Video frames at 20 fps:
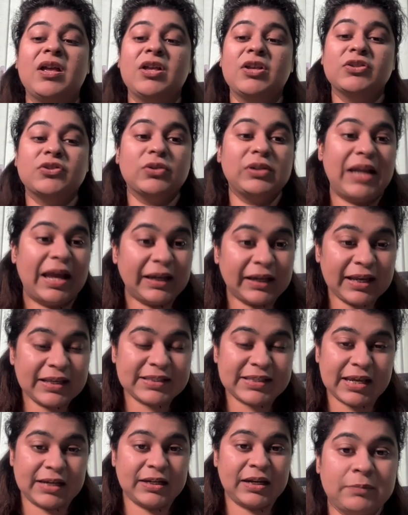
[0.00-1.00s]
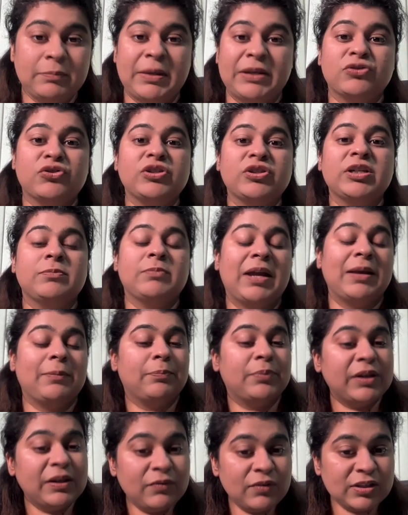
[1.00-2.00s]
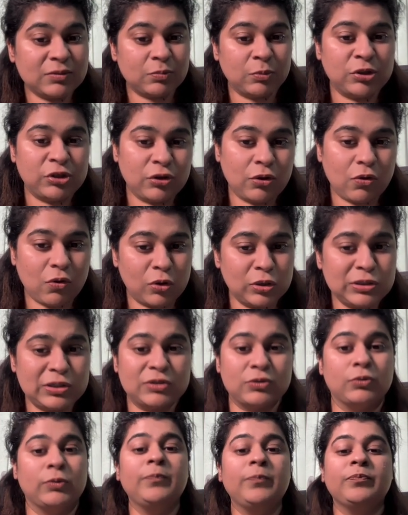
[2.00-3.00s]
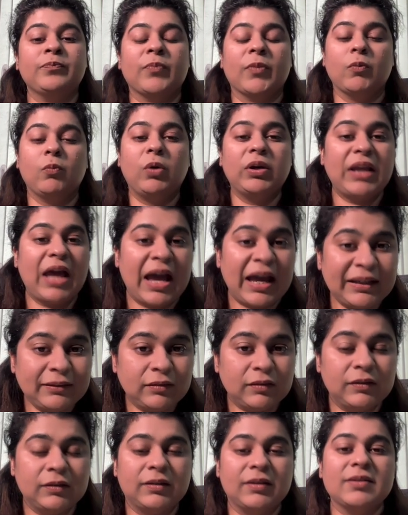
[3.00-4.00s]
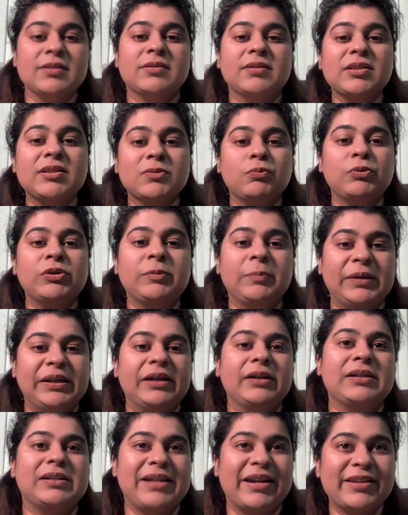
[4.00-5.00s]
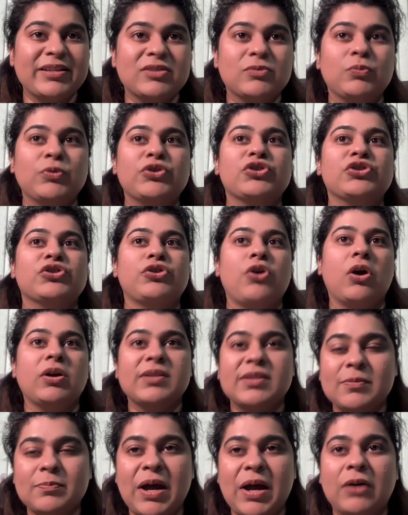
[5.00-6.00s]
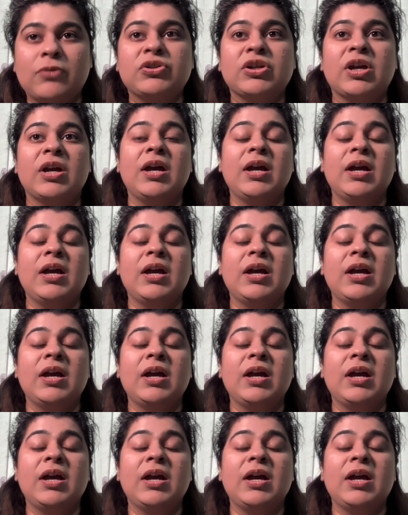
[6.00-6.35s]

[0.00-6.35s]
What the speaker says: So like I said mentioned in my previous video also, what I think is this would be a test which talks about